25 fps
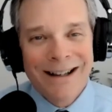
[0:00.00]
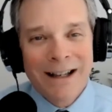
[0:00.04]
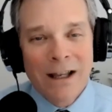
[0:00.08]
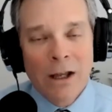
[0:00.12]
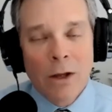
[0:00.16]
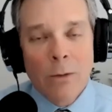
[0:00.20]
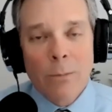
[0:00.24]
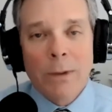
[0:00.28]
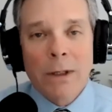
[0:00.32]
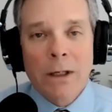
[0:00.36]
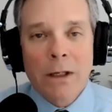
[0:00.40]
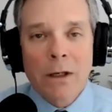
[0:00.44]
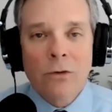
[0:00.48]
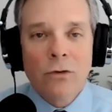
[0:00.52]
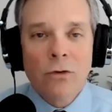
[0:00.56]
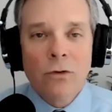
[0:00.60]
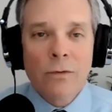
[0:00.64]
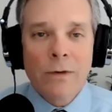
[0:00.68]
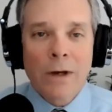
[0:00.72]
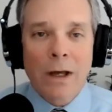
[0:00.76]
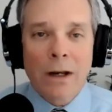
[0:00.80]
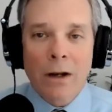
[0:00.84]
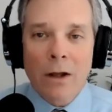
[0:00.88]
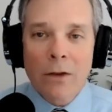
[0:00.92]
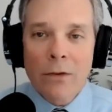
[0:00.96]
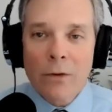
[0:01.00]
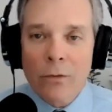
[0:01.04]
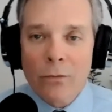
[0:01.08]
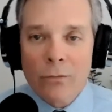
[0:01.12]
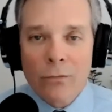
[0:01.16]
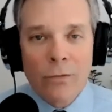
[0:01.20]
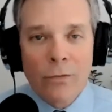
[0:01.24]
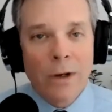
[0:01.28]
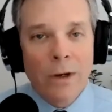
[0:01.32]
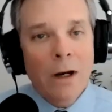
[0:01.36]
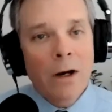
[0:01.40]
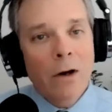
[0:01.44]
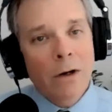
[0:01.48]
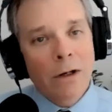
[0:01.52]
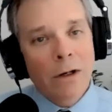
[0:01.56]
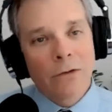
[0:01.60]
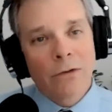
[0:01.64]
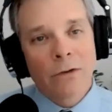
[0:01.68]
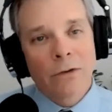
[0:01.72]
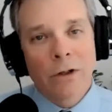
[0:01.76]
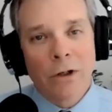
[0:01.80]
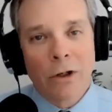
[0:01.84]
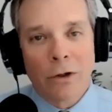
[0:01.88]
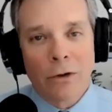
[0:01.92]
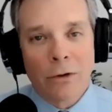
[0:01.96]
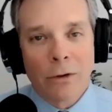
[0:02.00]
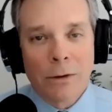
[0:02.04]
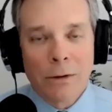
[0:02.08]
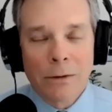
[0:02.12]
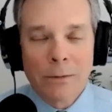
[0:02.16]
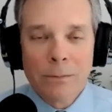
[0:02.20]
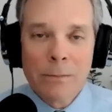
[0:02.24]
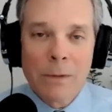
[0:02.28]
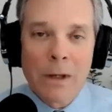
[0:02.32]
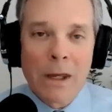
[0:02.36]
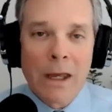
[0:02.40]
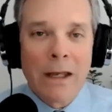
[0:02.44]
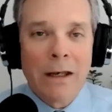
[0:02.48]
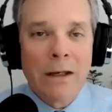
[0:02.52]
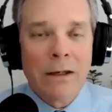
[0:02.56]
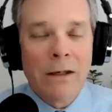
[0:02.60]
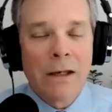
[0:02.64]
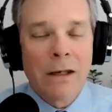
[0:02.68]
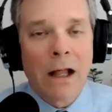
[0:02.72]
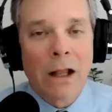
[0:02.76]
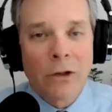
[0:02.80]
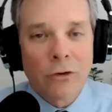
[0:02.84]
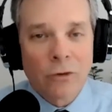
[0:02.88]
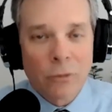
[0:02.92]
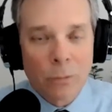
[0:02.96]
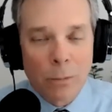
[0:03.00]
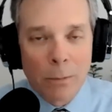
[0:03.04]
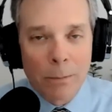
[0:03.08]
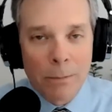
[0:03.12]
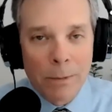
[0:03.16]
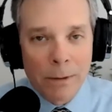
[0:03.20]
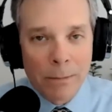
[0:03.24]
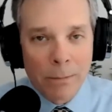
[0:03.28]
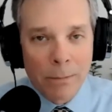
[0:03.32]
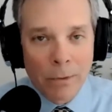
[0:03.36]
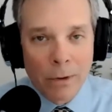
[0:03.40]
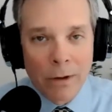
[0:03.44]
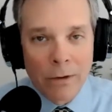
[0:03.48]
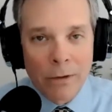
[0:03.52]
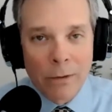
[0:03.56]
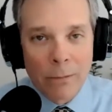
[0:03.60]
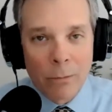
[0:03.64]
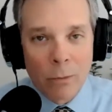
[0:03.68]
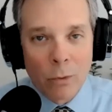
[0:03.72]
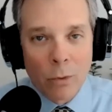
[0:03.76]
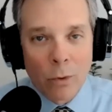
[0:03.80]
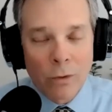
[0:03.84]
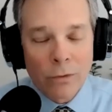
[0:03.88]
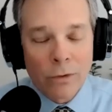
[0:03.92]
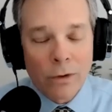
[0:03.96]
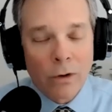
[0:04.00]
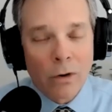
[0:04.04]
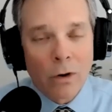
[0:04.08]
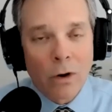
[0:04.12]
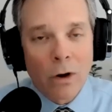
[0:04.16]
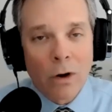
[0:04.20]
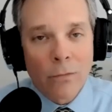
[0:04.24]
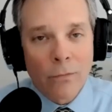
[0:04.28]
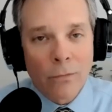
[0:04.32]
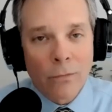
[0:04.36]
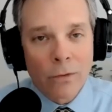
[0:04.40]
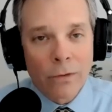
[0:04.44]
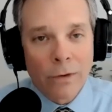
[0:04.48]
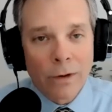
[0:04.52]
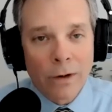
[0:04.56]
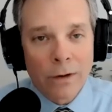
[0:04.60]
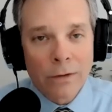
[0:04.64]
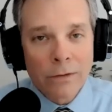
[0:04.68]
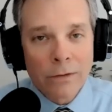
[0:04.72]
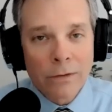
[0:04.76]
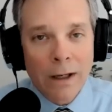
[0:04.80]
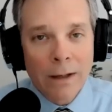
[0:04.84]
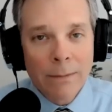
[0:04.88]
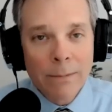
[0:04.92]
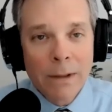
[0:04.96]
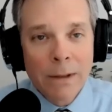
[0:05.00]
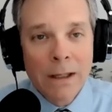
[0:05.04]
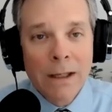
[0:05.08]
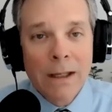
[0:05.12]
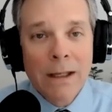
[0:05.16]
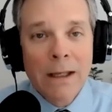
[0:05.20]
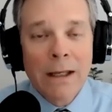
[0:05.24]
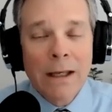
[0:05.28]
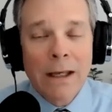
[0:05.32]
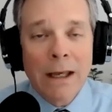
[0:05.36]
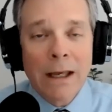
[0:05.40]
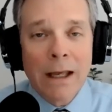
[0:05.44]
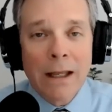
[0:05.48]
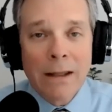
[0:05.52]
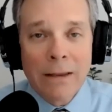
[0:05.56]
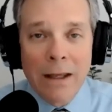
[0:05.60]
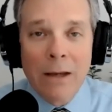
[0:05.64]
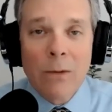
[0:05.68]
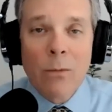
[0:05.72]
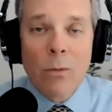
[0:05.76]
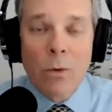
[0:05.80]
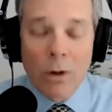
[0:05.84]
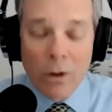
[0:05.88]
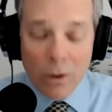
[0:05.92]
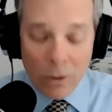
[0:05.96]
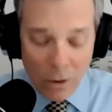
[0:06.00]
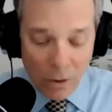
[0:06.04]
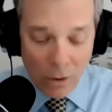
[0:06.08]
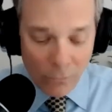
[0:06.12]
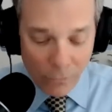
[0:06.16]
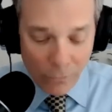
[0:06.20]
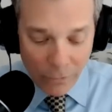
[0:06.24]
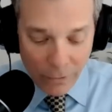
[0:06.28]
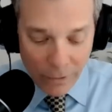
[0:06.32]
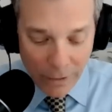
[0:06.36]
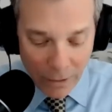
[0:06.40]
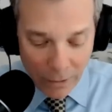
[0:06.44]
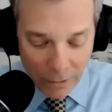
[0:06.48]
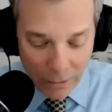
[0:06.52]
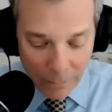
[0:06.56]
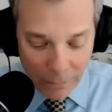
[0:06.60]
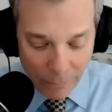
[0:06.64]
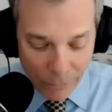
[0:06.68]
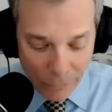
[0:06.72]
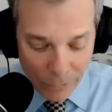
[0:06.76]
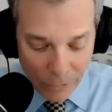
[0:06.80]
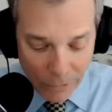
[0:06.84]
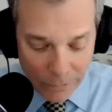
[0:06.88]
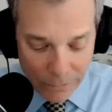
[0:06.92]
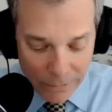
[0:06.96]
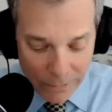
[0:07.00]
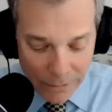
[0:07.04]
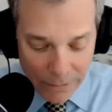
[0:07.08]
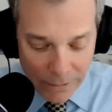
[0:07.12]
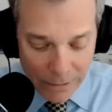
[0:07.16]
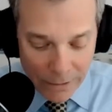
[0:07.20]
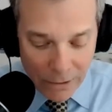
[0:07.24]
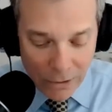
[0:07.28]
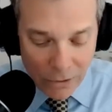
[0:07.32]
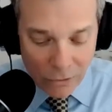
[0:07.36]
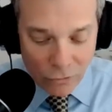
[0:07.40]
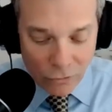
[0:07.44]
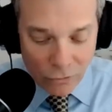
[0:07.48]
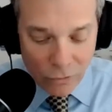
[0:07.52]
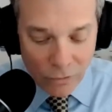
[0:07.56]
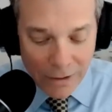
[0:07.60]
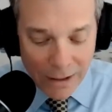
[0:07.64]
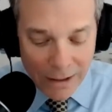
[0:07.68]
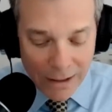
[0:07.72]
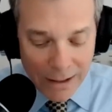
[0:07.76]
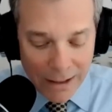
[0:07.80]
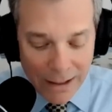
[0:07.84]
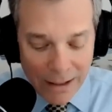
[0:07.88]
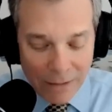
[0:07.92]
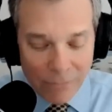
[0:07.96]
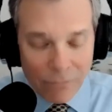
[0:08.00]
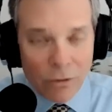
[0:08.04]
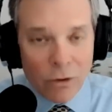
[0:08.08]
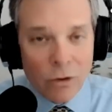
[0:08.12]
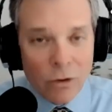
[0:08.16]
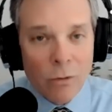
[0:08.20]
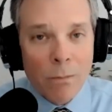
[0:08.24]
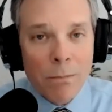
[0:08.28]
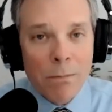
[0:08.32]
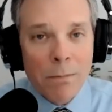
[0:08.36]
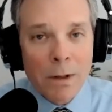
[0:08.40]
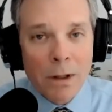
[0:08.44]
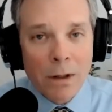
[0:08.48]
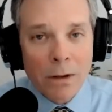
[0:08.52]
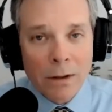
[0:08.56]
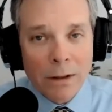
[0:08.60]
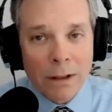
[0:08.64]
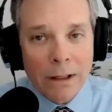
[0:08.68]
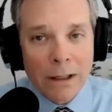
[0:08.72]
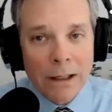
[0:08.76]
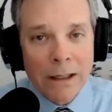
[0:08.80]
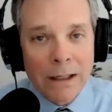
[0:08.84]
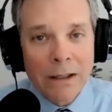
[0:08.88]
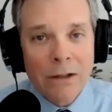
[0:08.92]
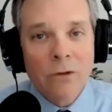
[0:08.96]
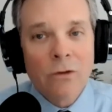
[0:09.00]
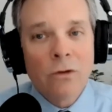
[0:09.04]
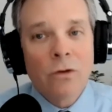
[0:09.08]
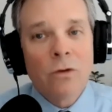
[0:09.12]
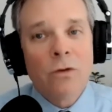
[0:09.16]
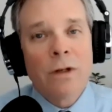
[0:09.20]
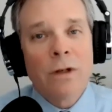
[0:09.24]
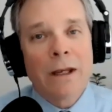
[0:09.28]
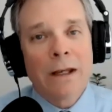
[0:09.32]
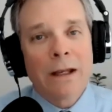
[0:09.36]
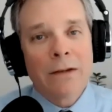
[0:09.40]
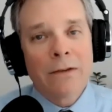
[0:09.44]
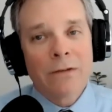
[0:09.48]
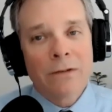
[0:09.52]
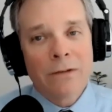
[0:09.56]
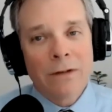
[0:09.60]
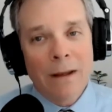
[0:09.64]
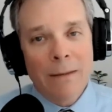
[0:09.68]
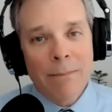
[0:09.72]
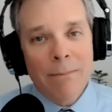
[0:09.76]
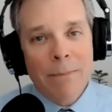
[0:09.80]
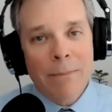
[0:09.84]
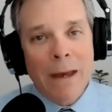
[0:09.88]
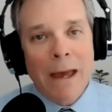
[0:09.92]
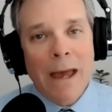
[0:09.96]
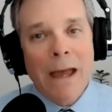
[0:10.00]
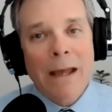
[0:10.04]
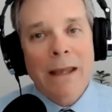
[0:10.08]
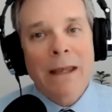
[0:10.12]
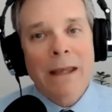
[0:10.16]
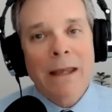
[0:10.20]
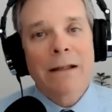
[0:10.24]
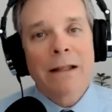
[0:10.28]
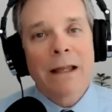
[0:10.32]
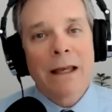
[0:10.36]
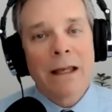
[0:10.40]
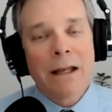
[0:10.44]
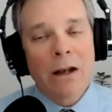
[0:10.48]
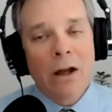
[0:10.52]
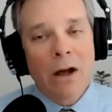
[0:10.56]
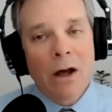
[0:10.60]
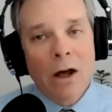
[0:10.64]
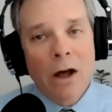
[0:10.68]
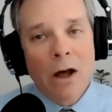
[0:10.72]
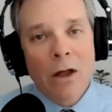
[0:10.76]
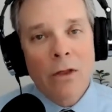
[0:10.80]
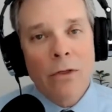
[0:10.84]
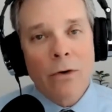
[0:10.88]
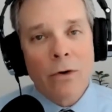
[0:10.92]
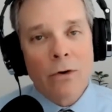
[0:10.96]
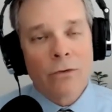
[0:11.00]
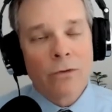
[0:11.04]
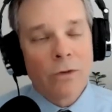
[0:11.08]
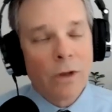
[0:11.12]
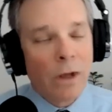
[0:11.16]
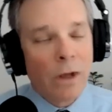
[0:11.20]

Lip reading: because you've got other very skilled and knowledgeable people on the board. They're offering their time and they want to offer their input. So you got to have the humility to take a step back and let others